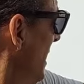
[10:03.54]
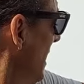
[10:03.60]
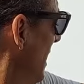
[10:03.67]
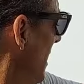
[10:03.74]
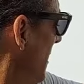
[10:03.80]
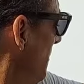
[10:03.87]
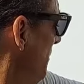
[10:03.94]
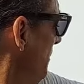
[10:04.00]

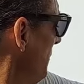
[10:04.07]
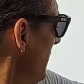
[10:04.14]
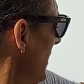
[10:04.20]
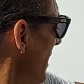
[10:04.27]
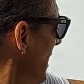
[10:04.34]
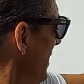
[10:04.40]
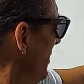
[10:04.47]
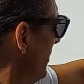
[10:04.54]

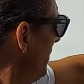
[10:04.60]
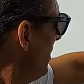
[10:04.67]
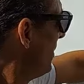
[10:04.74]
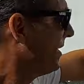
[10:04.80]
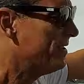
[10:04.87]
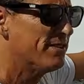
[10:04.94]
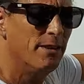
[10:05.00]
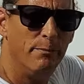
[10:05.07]
And you'll
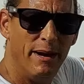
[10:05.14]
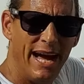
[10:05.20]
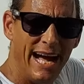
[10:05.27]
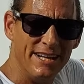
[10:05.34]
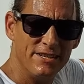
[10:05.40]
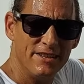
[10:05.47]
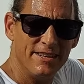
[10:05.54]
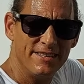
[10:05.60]
notice the
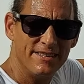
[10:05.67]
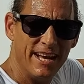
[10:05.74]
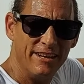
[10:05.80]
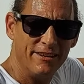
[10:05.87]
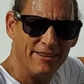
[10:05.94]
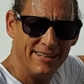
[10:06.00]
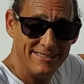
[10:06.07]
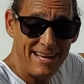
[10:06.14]
badge in the
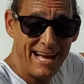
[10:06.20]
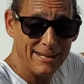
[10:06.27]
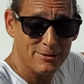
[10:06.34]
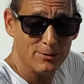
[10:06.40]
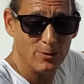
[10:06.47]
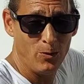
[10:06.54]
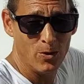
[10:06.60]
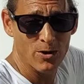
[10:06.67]
center. It's
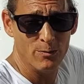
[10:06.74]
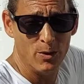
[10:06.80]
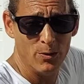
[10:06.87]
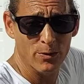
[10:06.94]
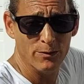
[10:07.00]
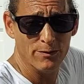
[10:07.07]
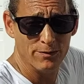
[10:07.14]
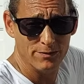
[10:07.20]
actual
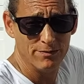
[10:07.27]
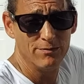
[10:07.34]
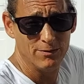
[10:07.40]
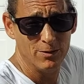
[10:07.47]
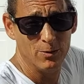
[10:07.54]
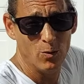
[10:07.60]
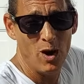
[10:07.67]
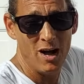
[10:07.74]
automotive
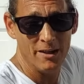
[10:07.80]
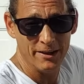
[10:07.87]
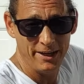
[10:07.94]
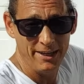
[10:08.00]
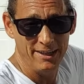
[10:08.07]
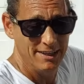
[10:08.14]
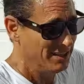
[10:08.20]
quality.